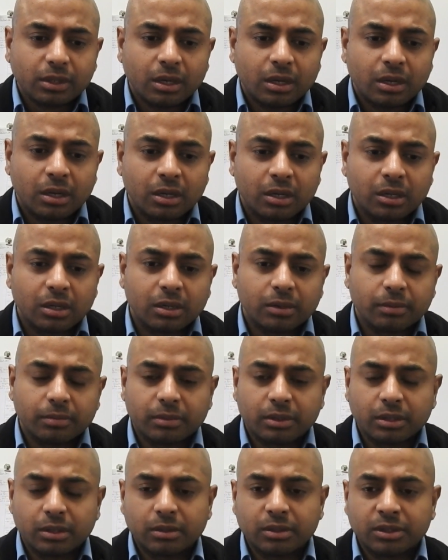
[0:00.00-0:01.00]
Uh,
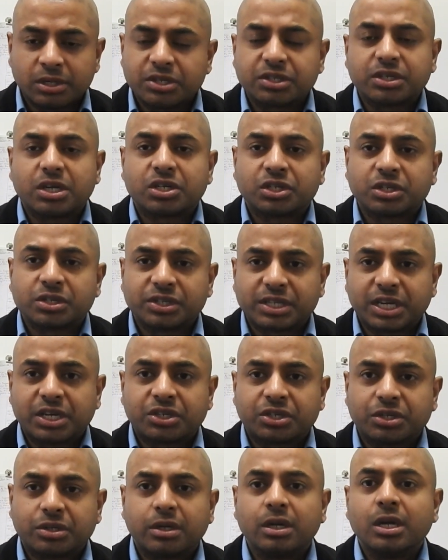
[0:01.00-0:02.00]
discussion
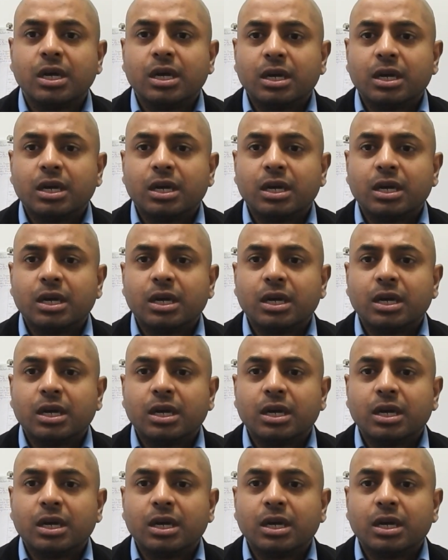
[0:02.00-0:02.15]
section,